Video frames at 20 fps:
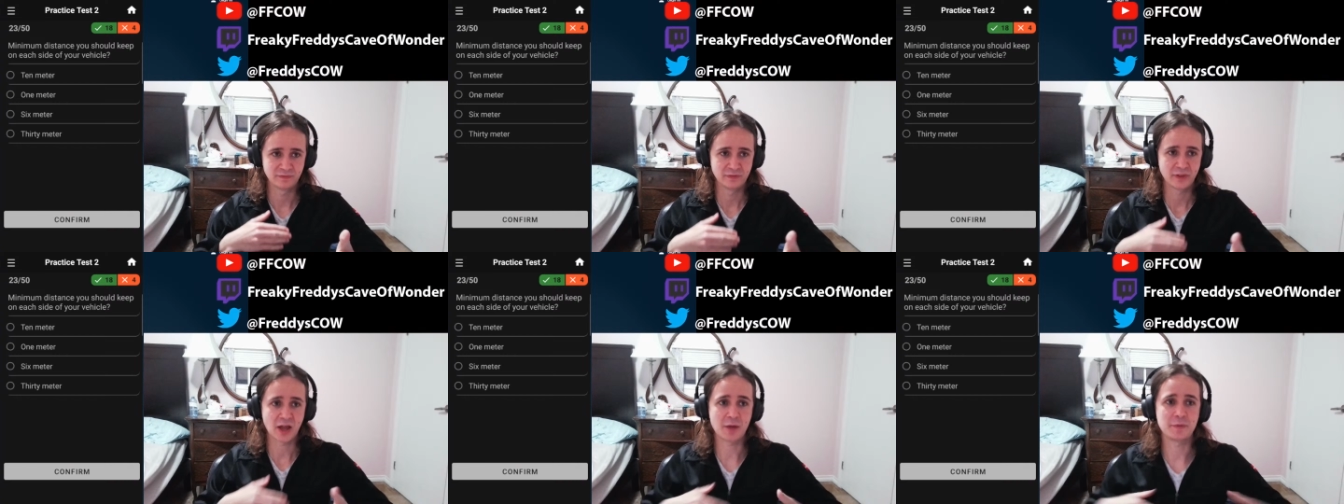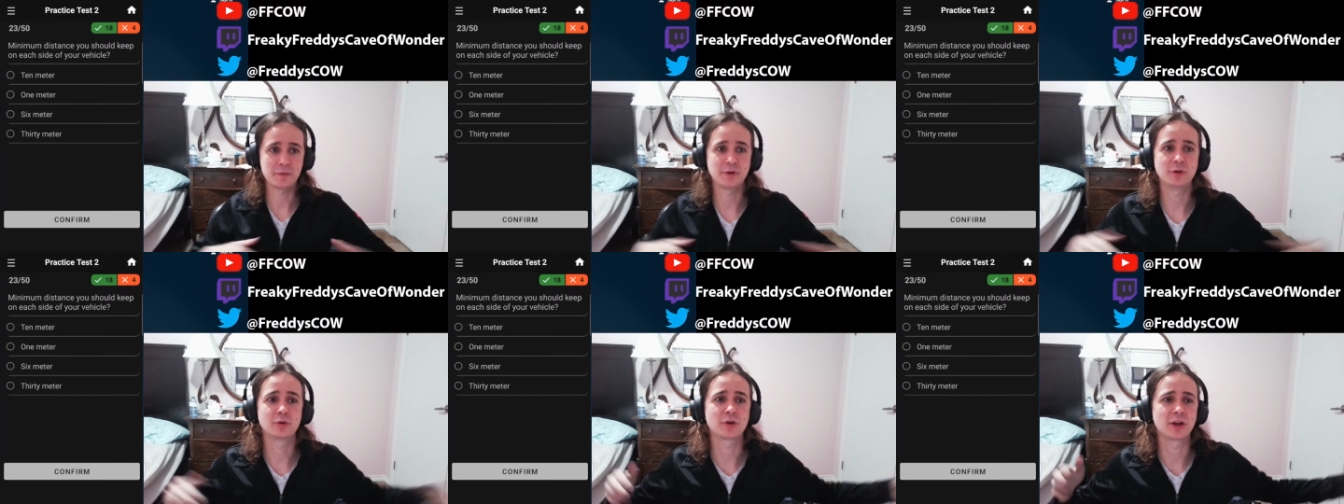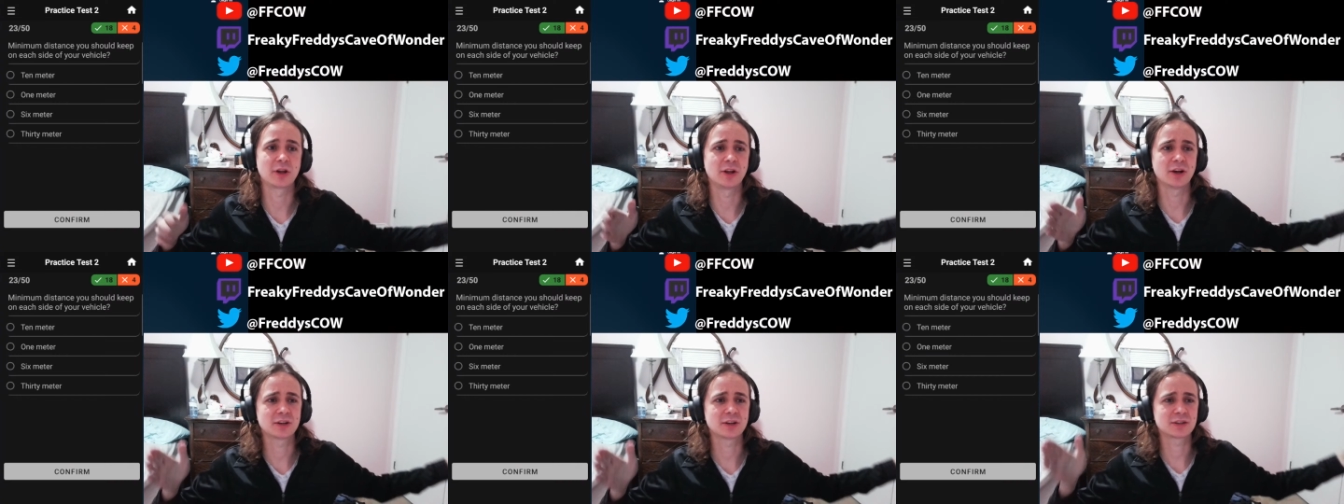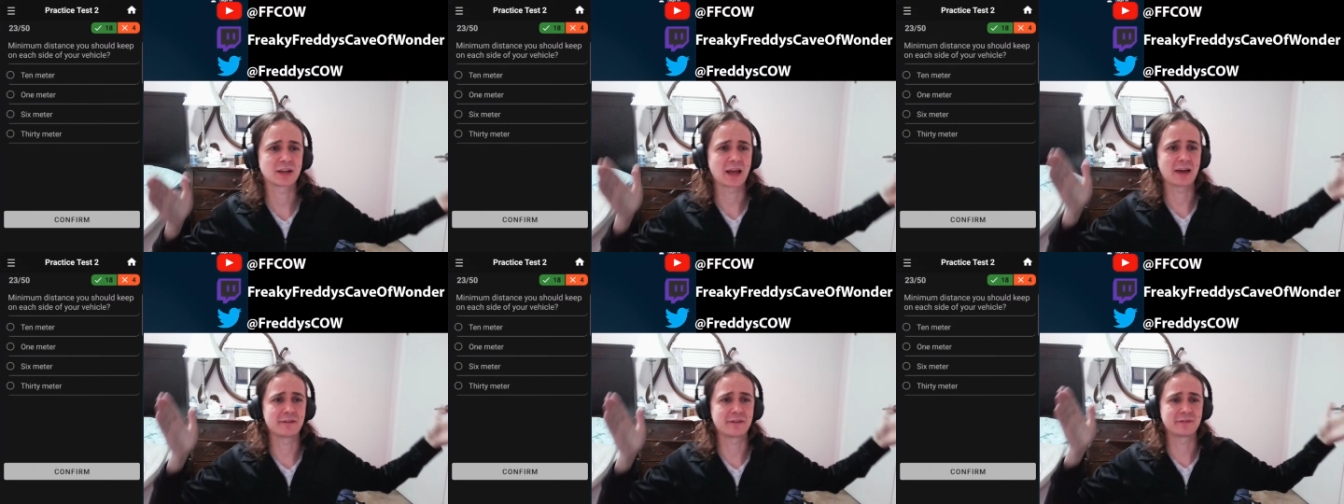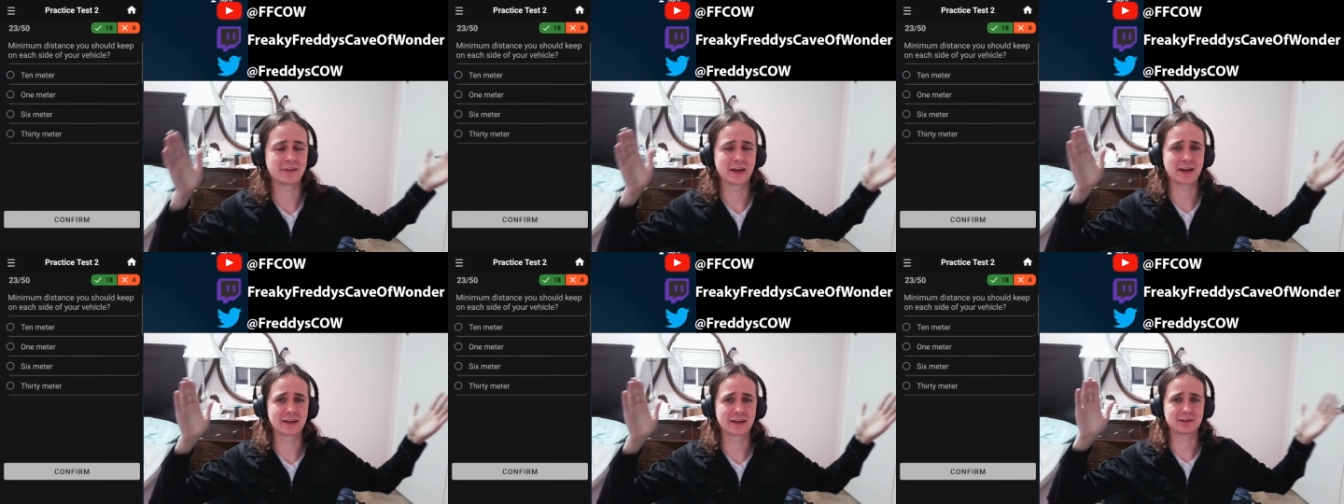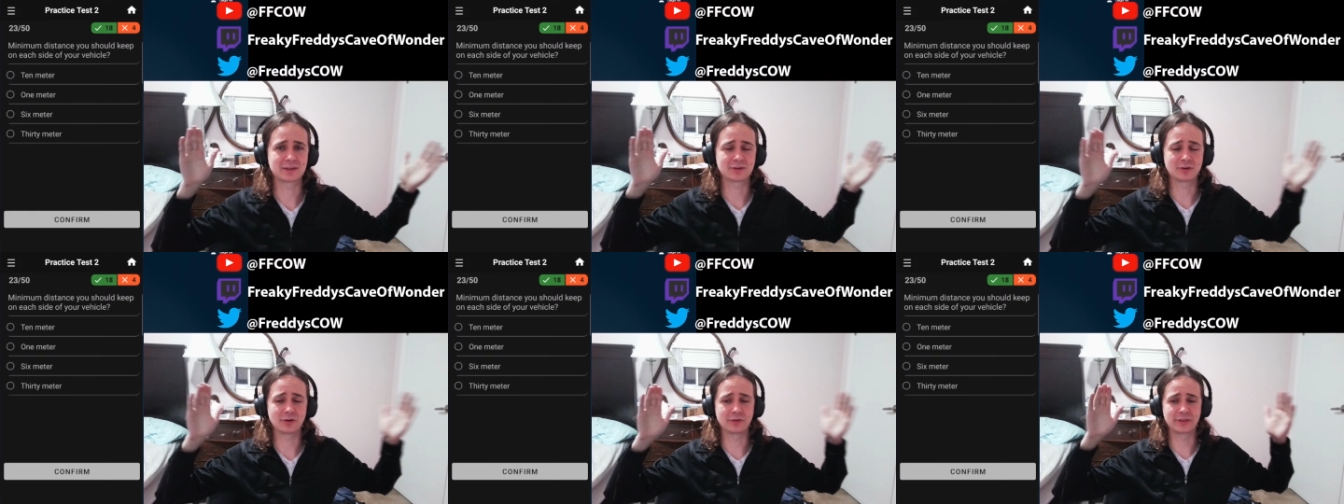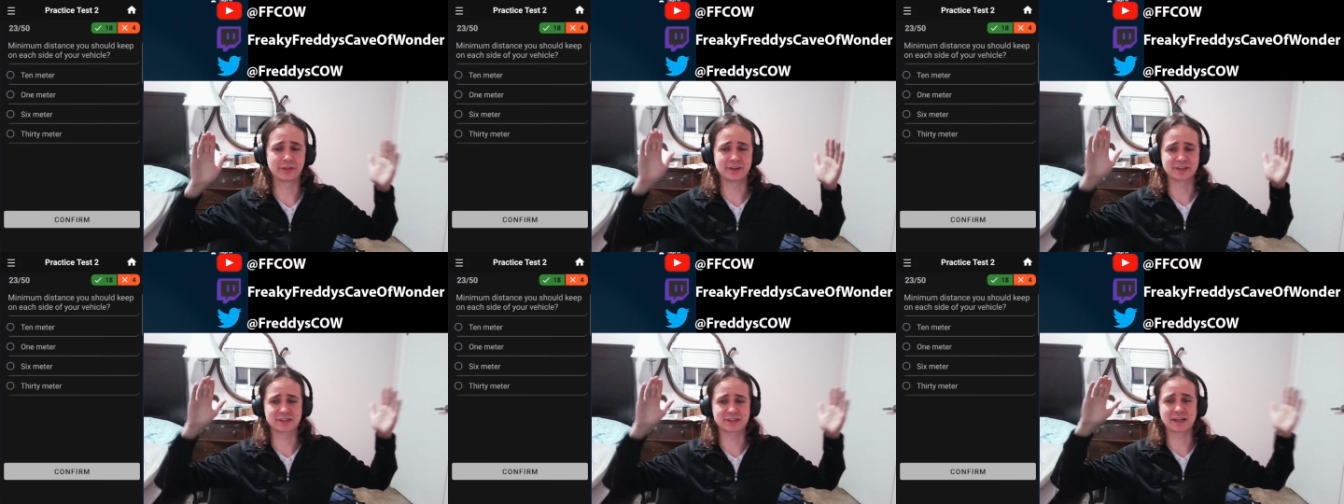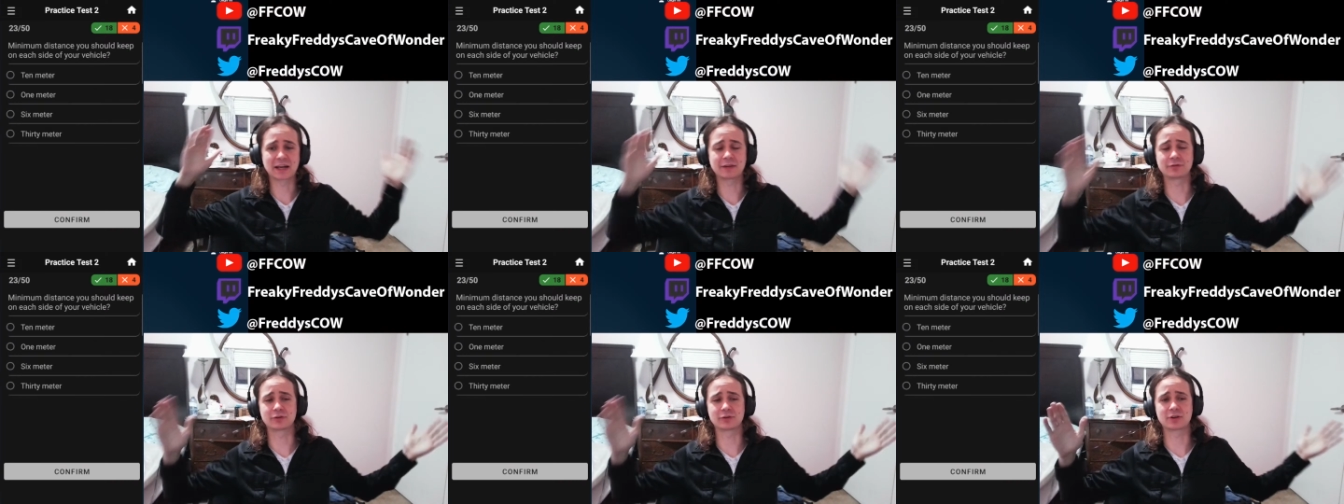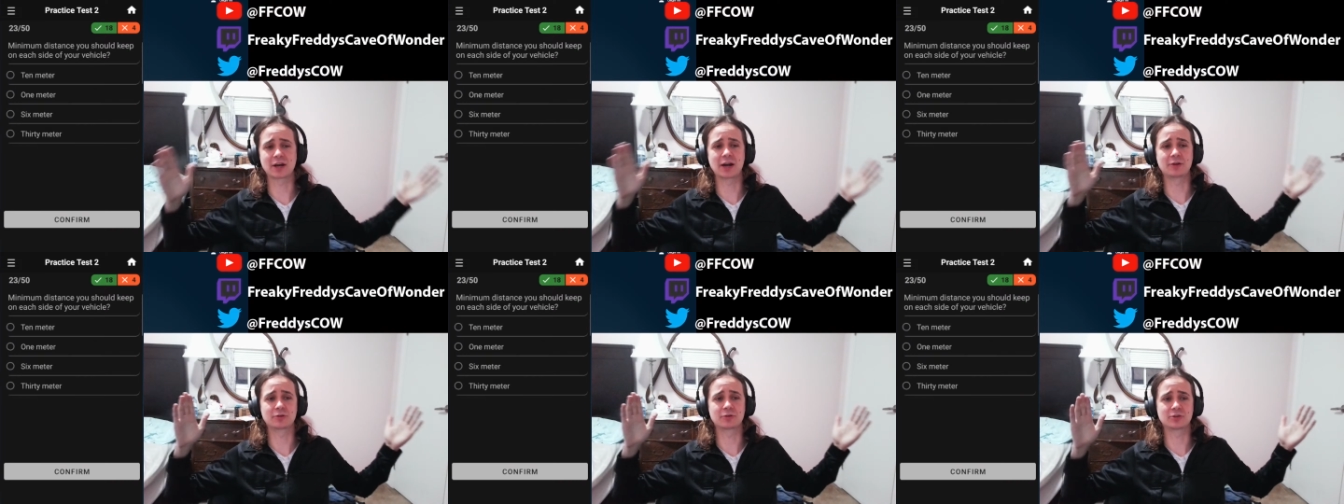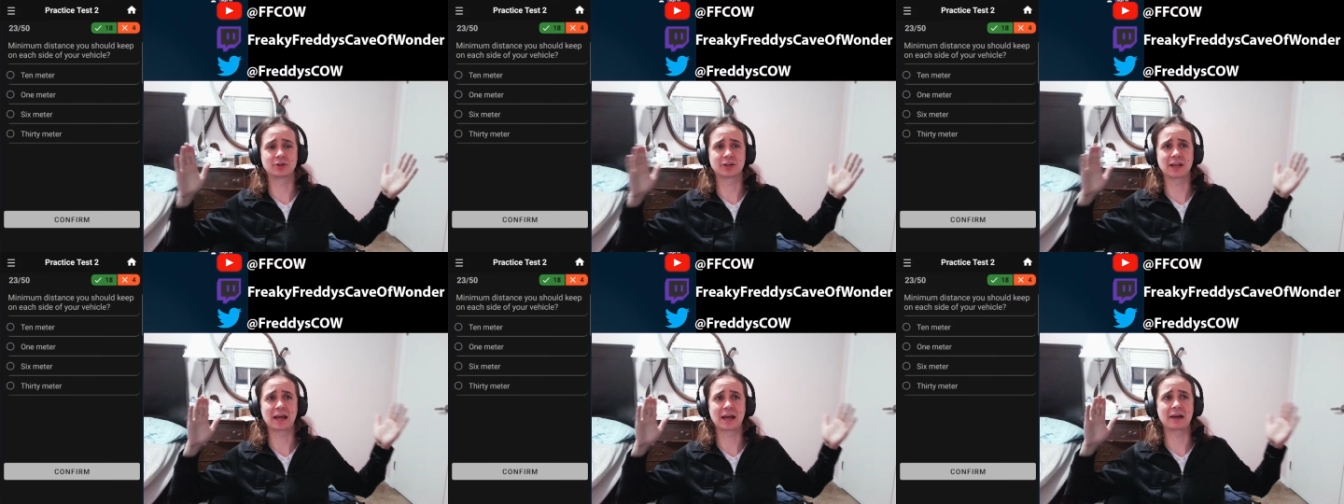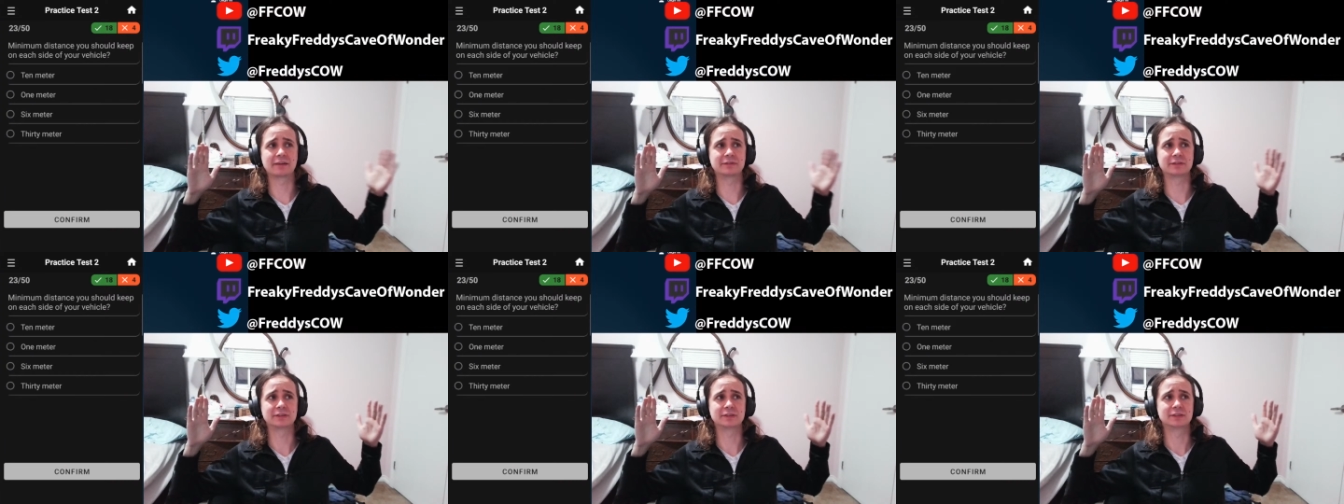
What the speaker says: I mean, you cannot have like on the side of your car, you cannot have